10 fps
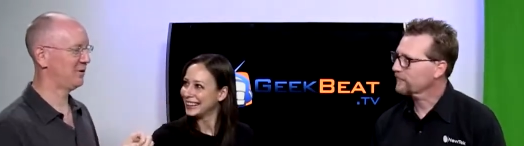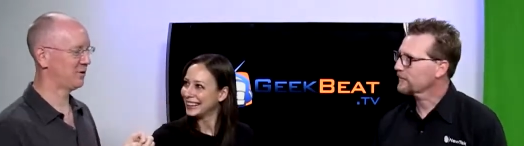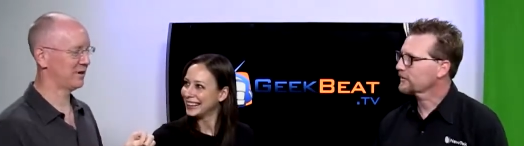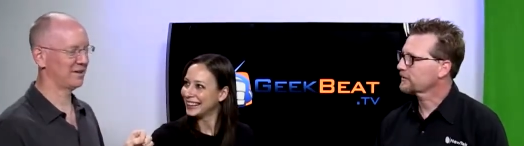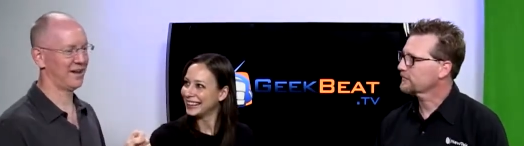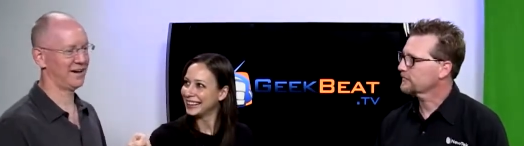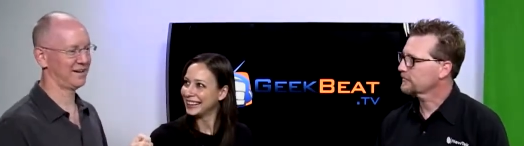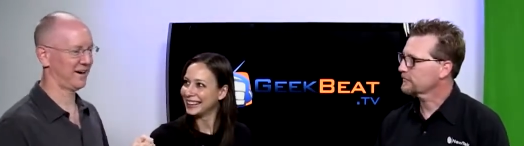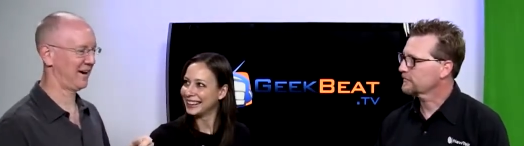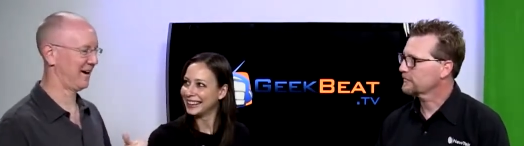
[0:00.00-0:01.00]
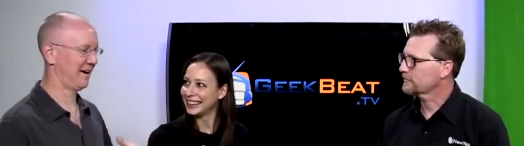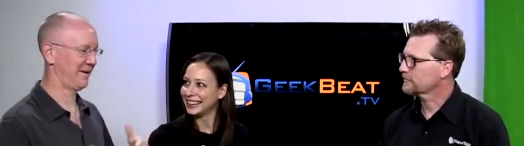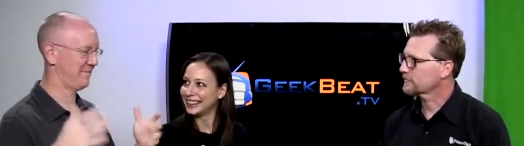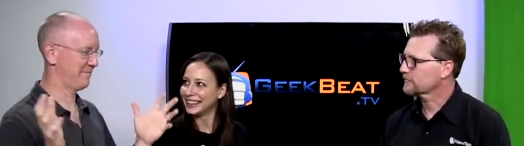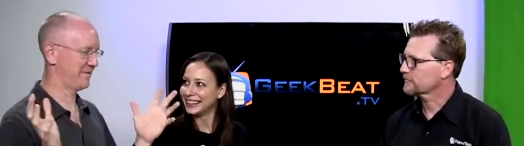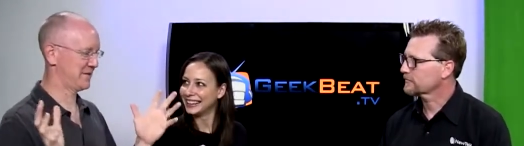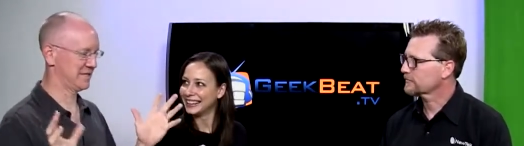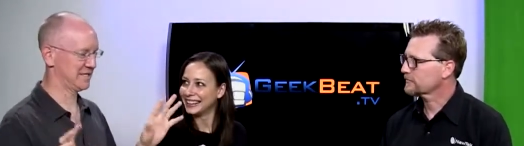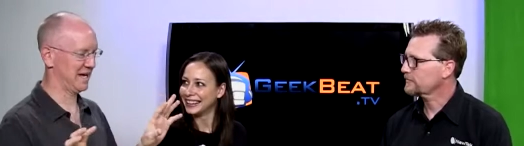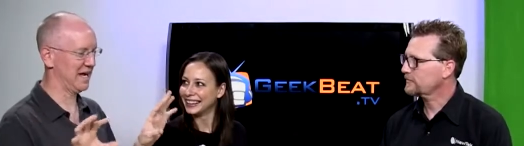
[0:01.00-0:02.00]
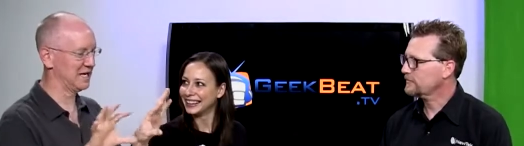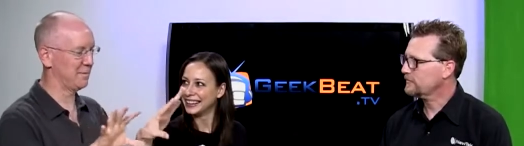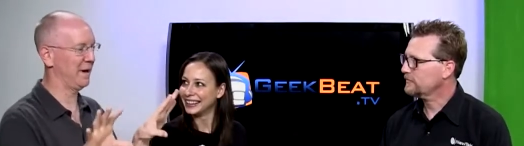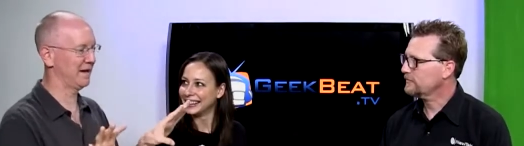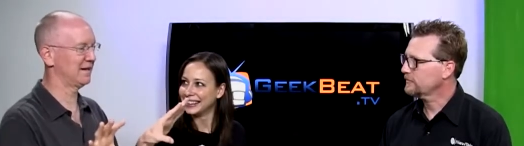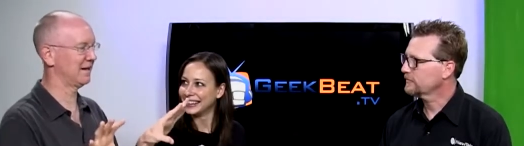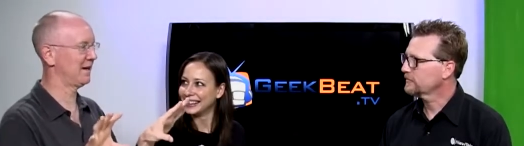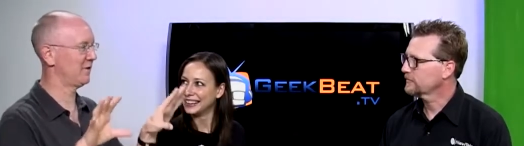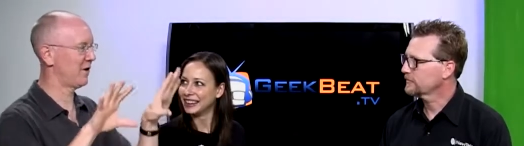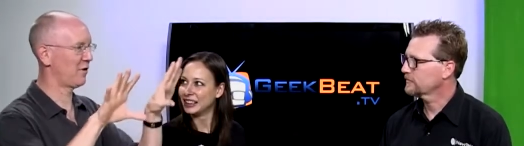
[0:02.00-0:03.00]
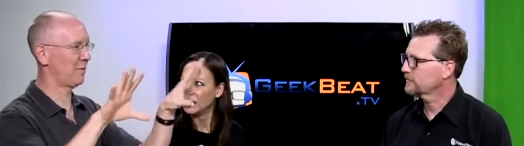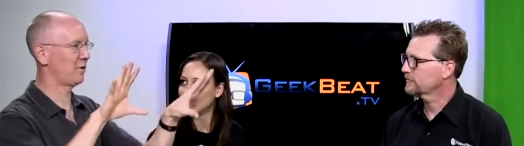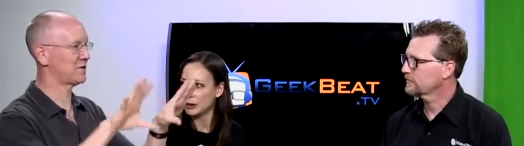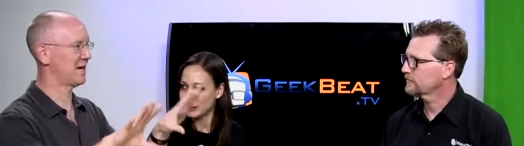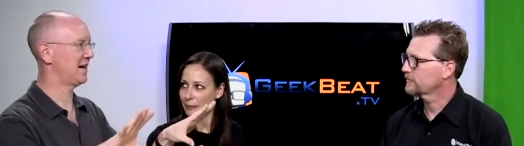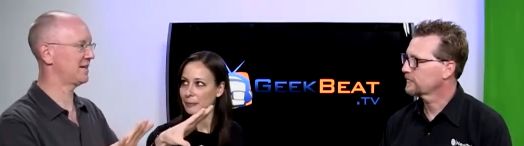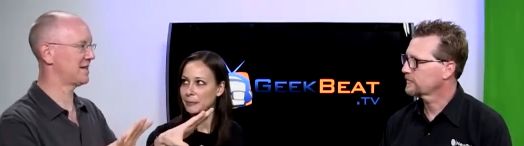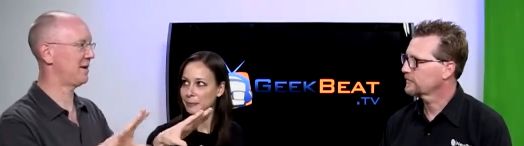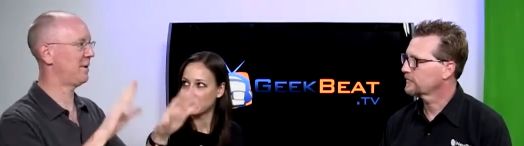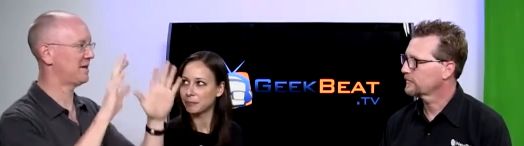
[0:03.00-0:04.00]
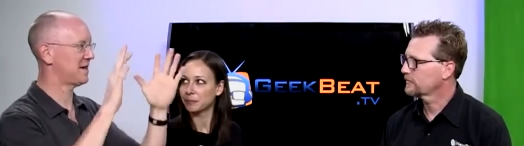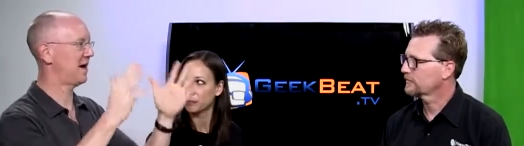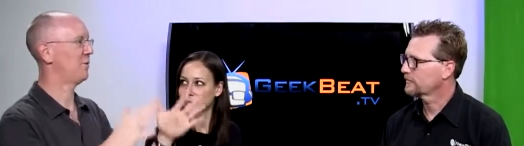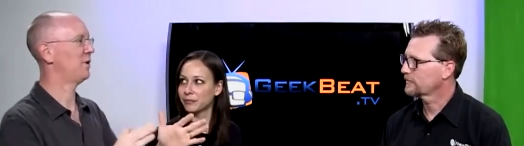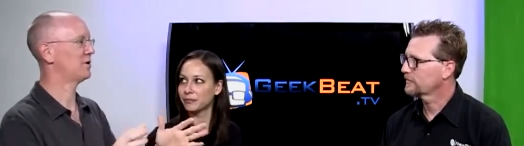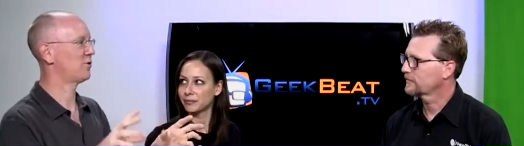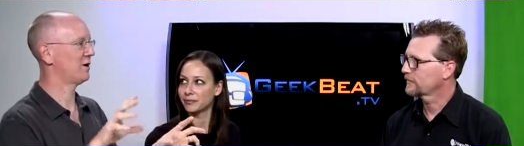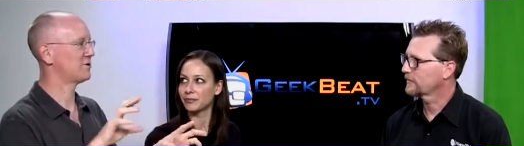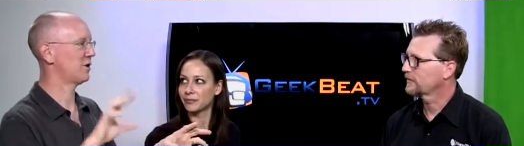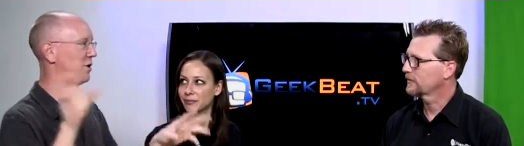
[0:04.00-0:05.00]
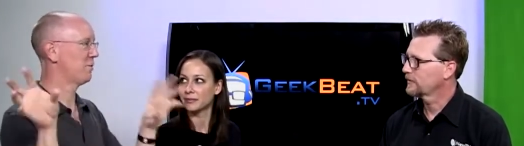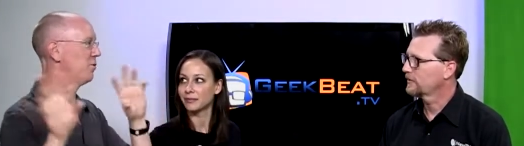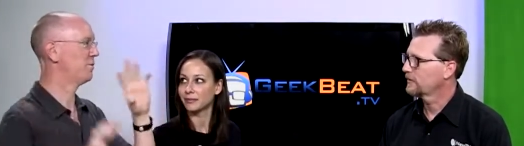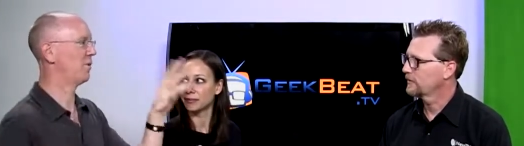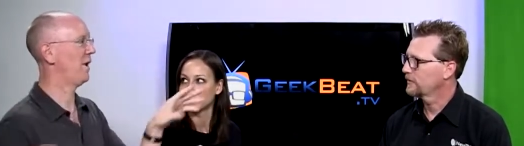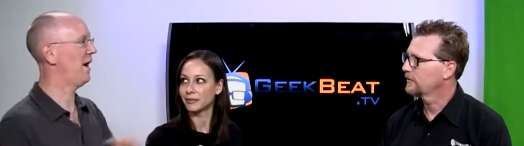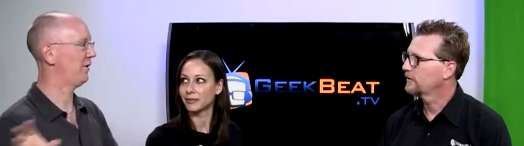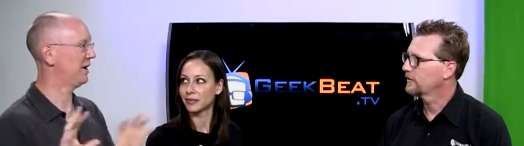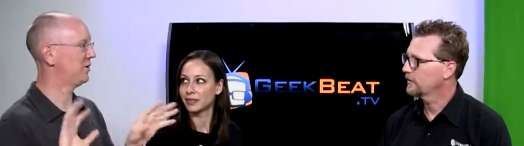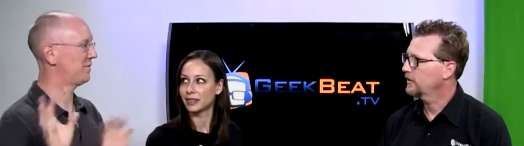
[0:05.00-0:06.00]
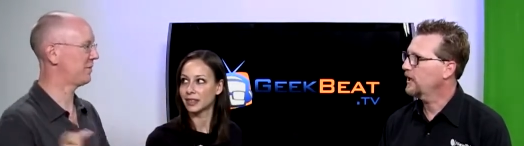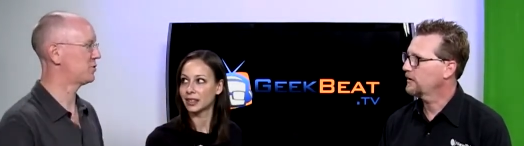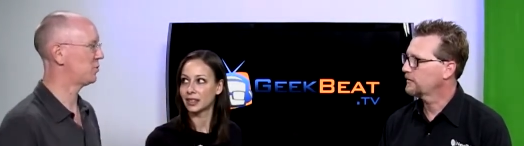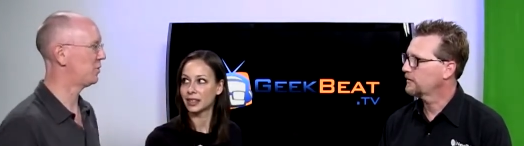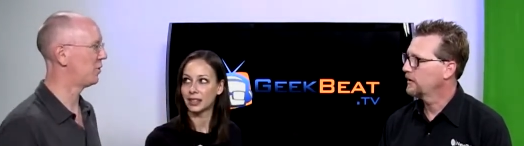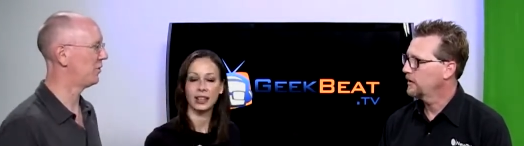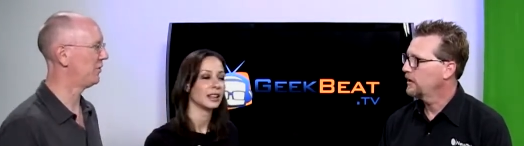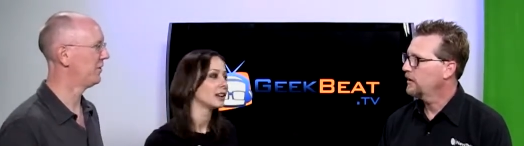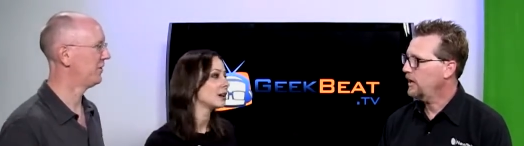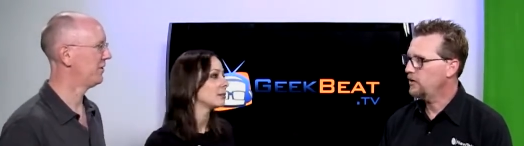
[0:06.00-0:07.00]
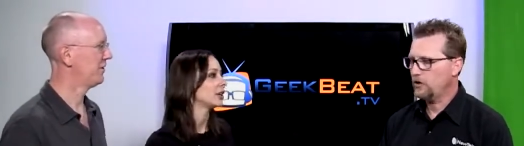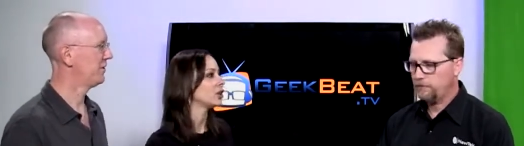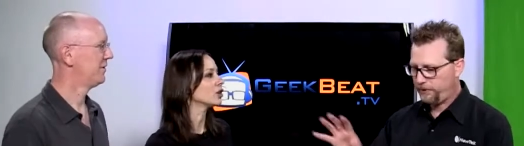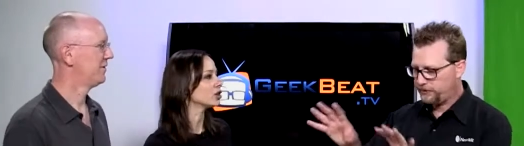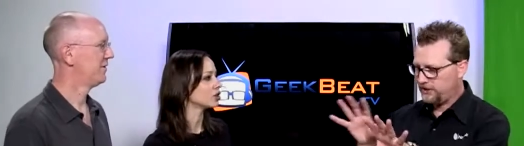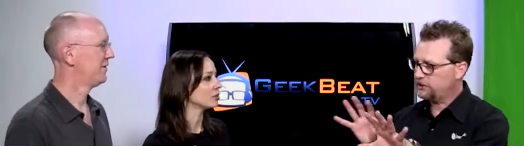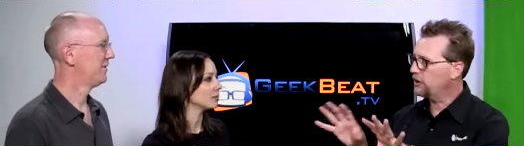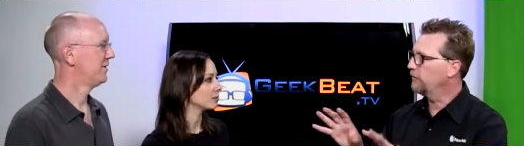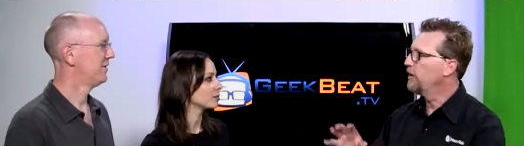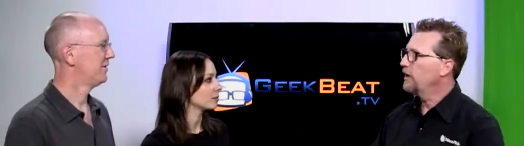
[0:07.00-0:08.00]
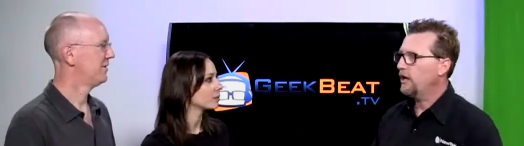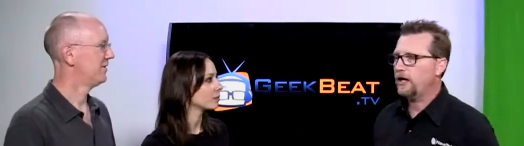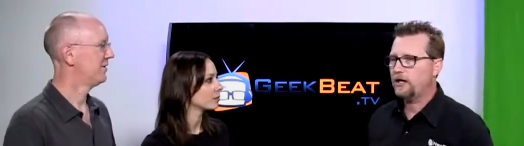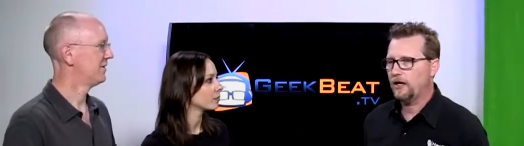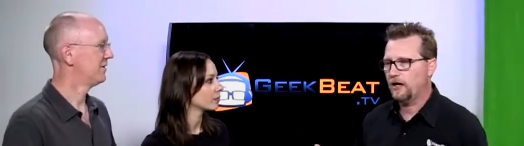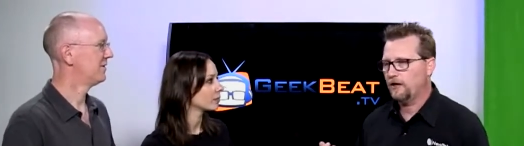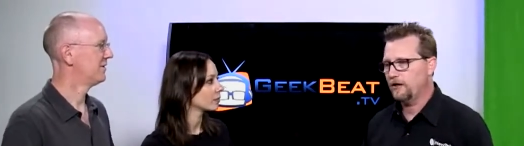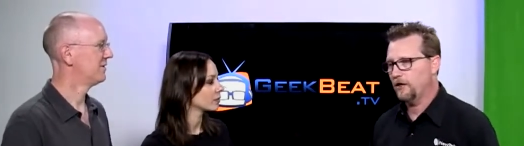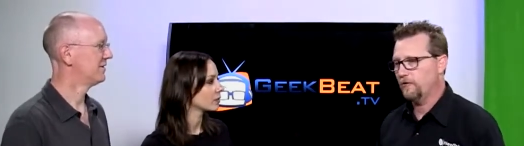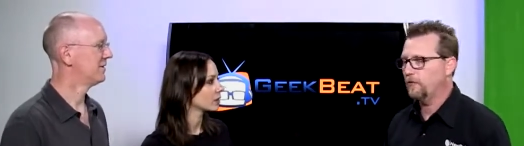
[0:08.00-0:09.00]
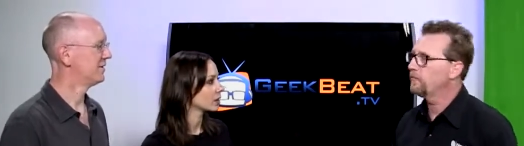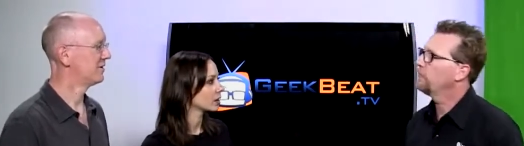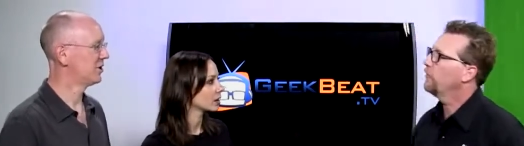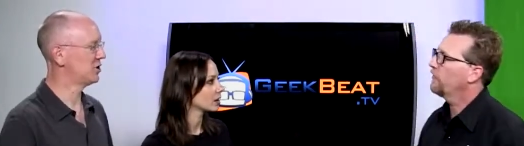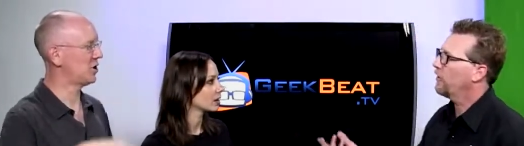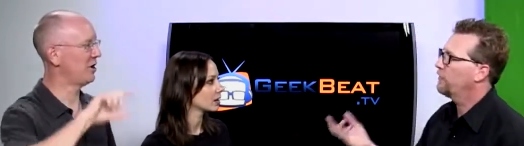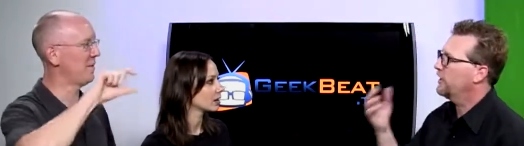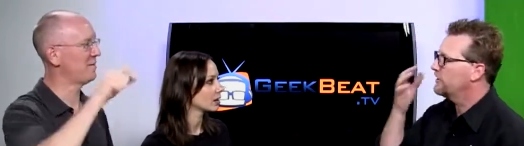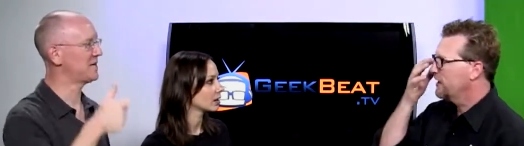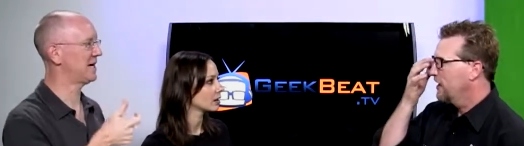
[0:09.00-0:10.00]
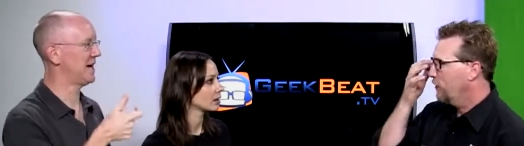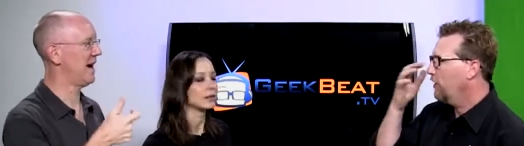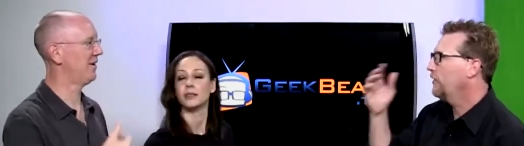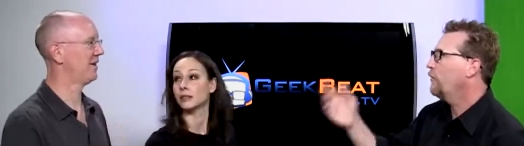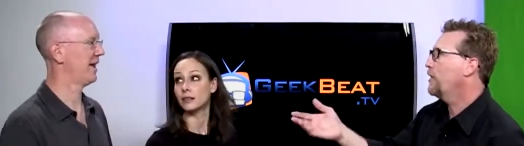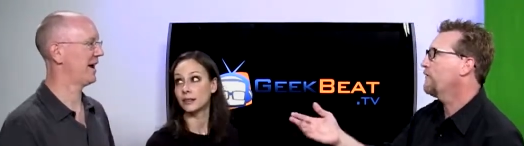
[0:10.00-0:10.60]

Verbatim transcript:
Speaker 1: you could like uh, just independently, even though they're both standing side by side on one green screen, you can move them around in your
Speaker 2: virtual yeah. world. Yeah, you but can you position can do... them. Like, uh, you know...
Speaker 1: Could you turn buddies, them upside down well, and one